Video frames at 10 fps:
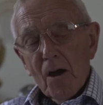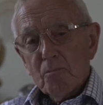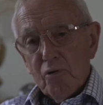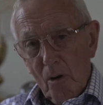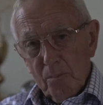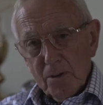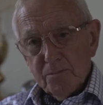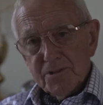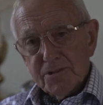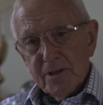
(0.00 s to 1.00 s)

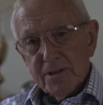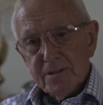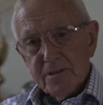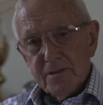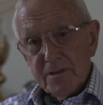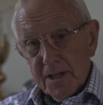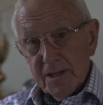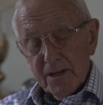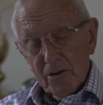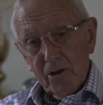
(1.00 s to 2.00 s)
problems that
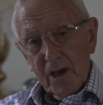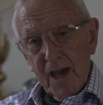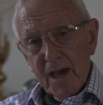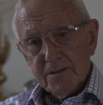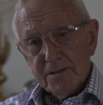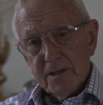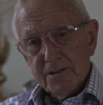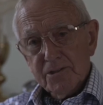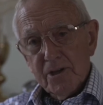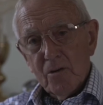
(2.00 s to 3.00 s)
needed looking at
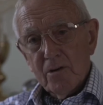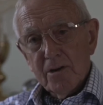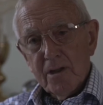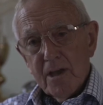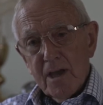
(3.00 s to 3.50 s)
and so on.